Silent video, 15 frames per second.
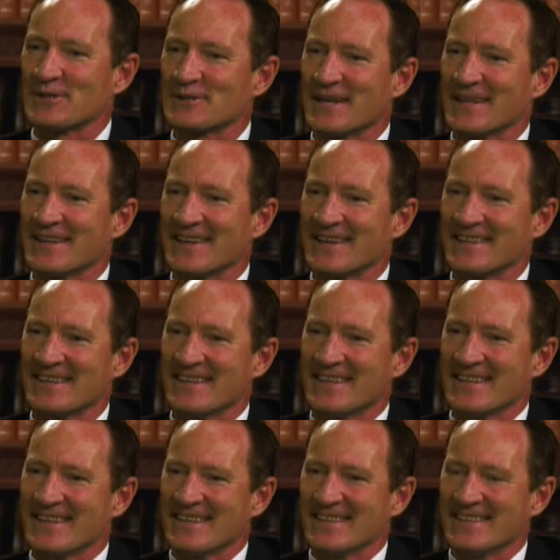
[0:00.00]
a Sunday,
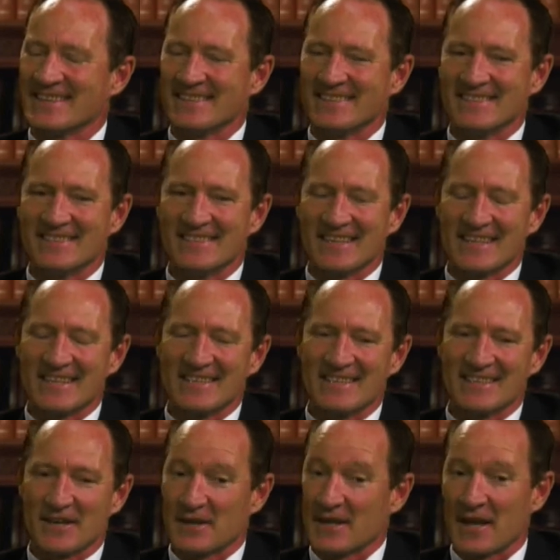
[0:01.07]
yeah. and uh,
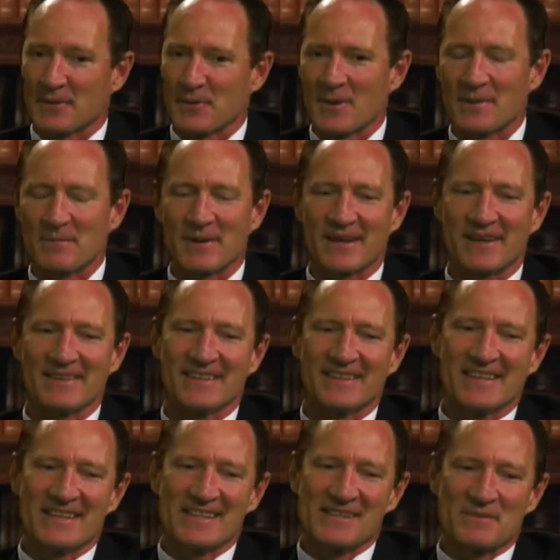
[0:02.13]
only had the one pair.
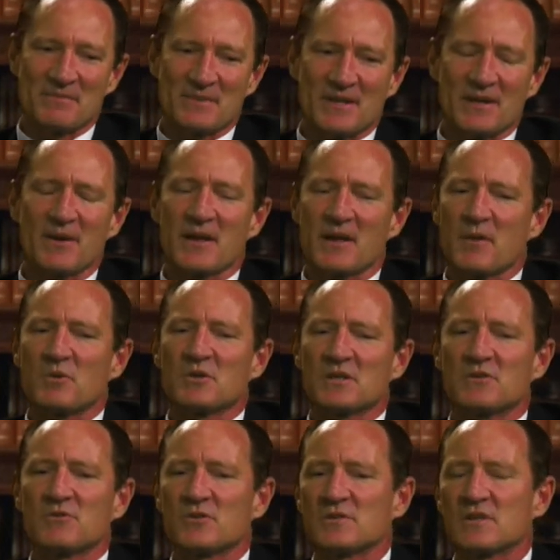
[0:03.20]
But it, it was
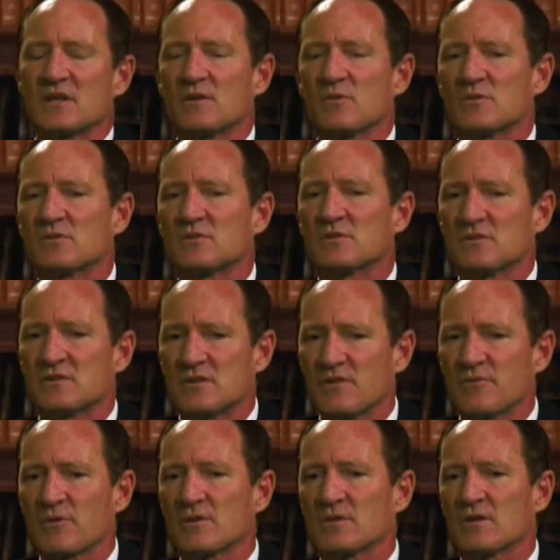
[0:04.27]
interesting. It was just
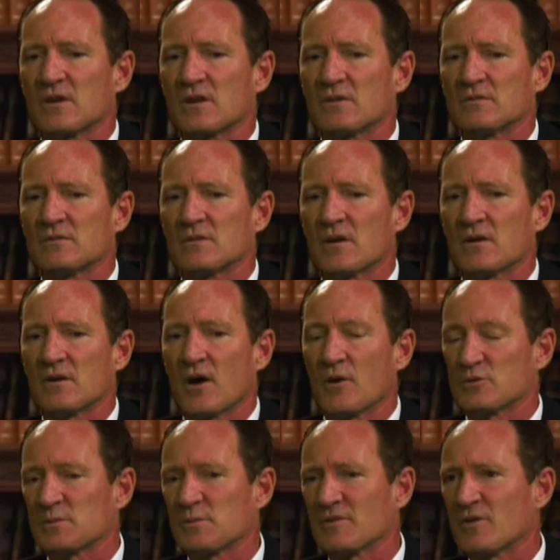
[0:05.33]
different, you know. I, I
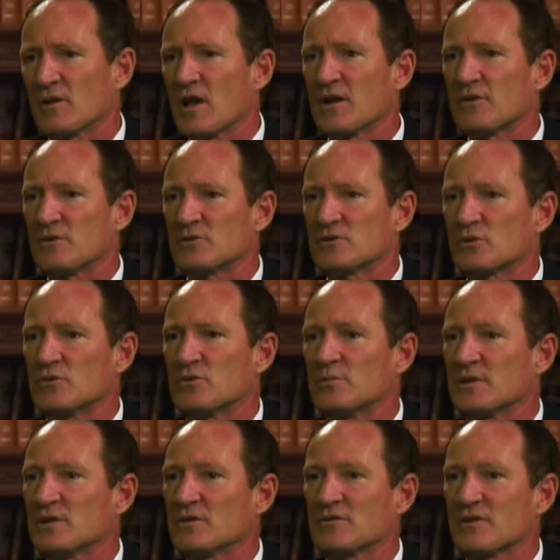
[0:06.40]
was a bit of a loner at school
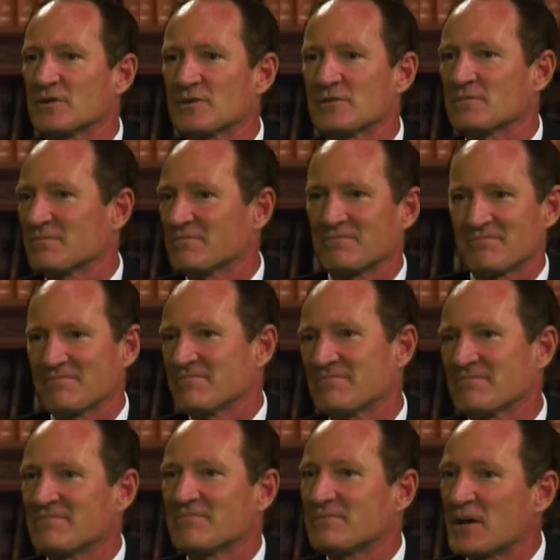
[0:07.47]
because I just
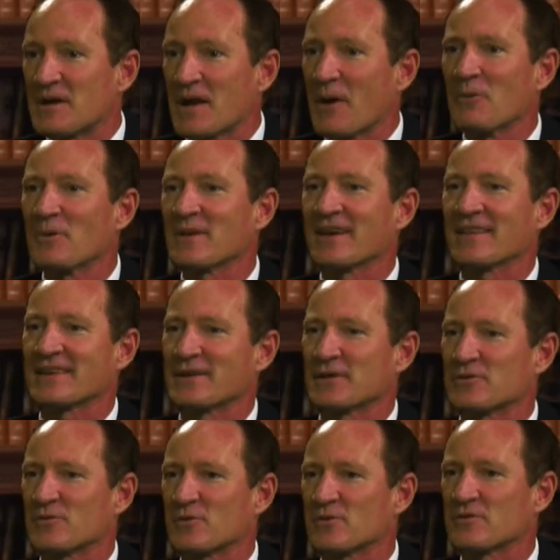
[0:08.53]
didn't know all the other kids
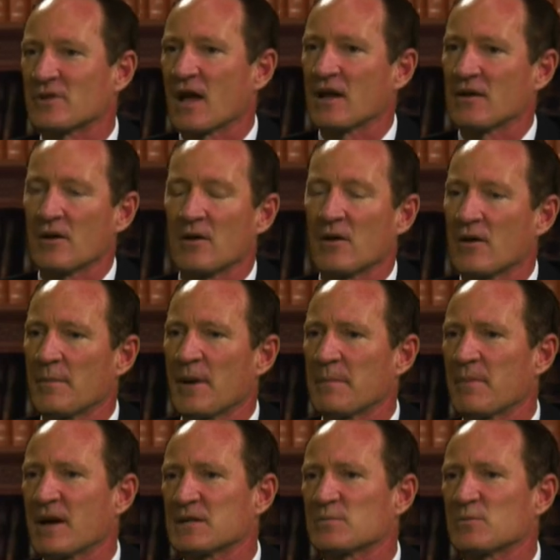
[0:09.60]
for a start, and I, I made
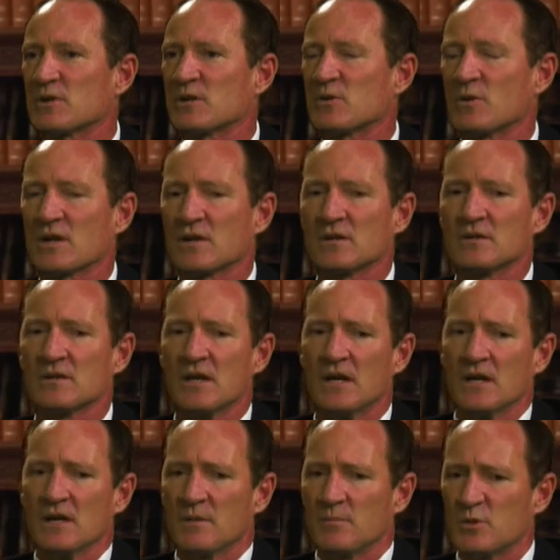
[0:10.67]
mates pretty quickly.
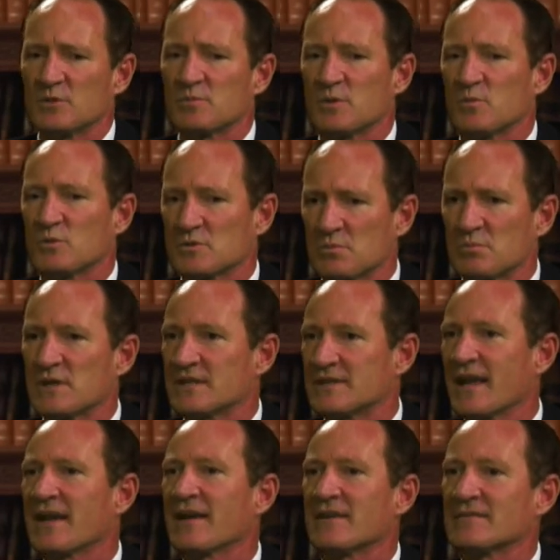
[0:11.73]
Brisbane was a big
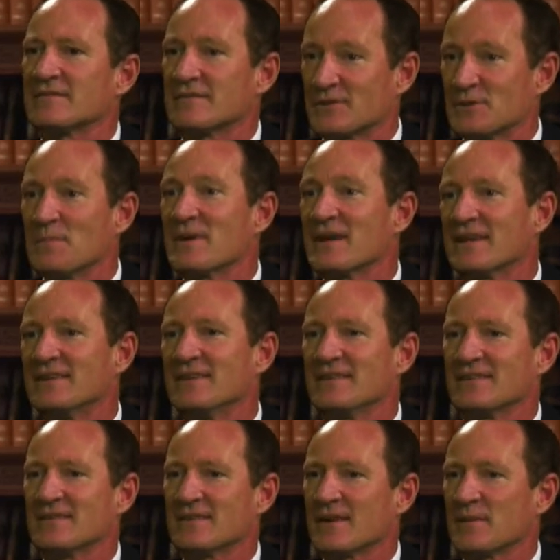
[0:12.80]
town to me,
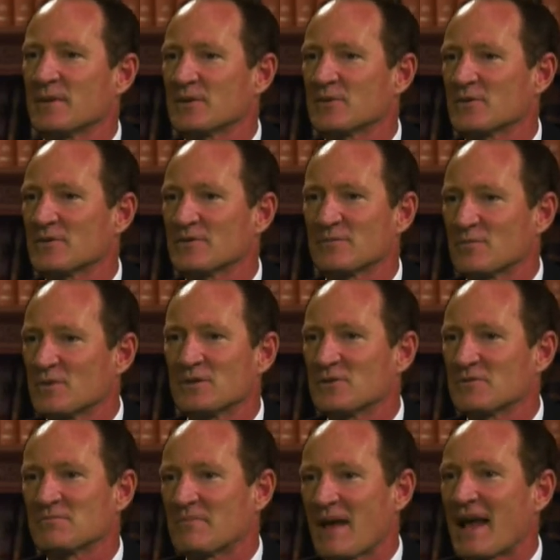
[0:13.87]
you know, because we just
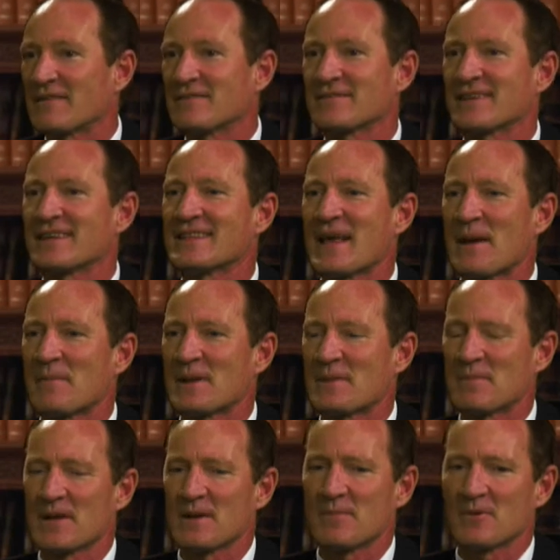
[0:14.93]
hadn't seen that many
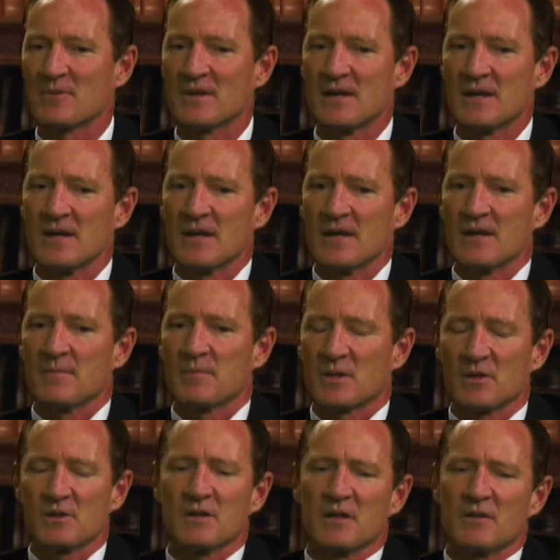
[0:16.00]
people. But
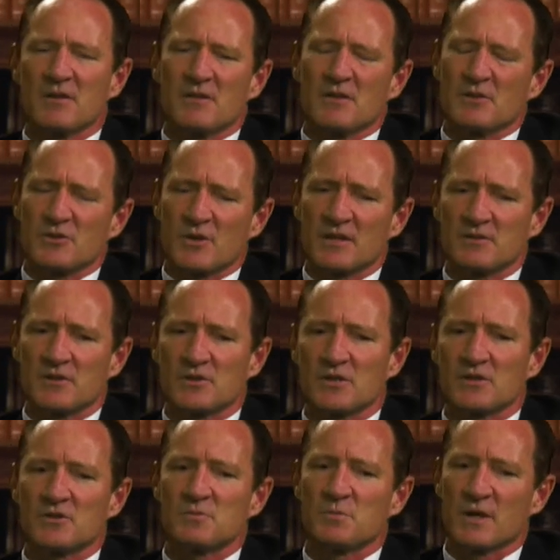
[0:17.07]
the, the transition
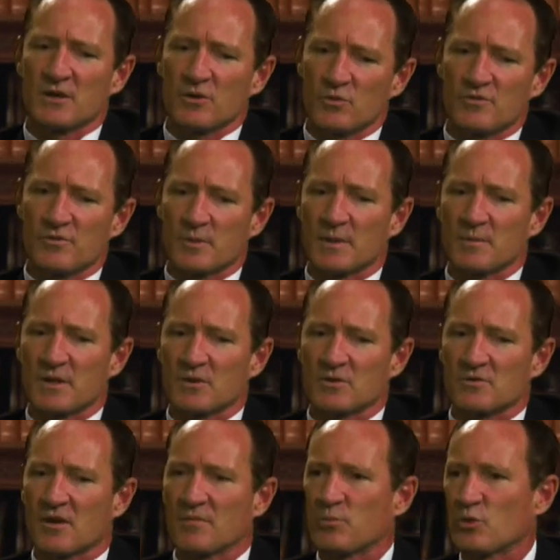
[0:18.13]
has been good for me because
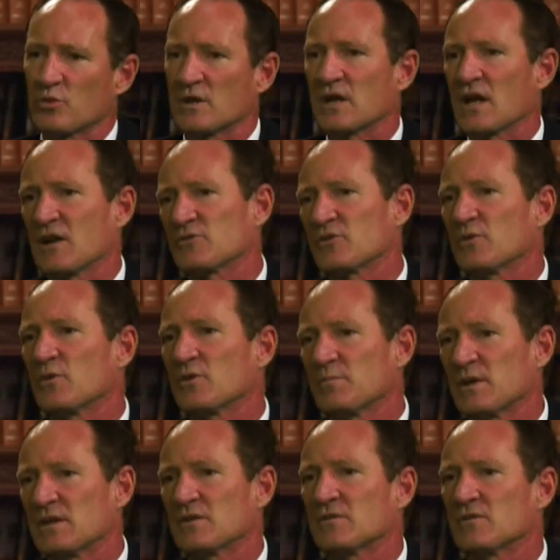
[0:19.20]
I brought the country with
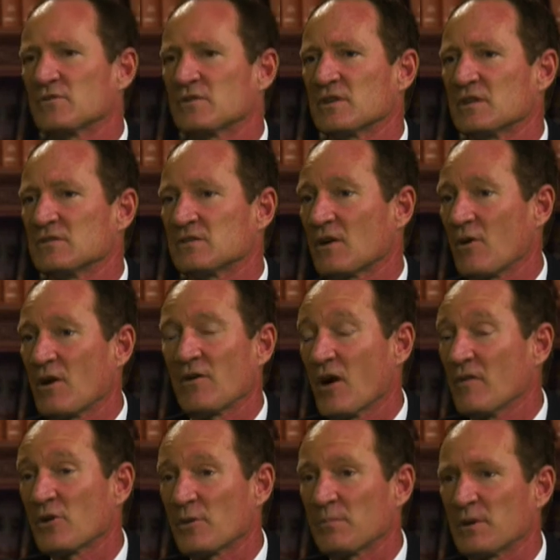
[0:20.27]
me to the city, so
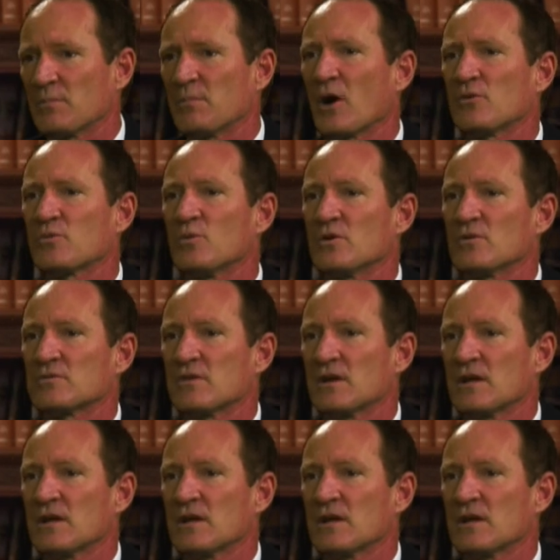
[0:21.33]
I've got a bit of both worlds.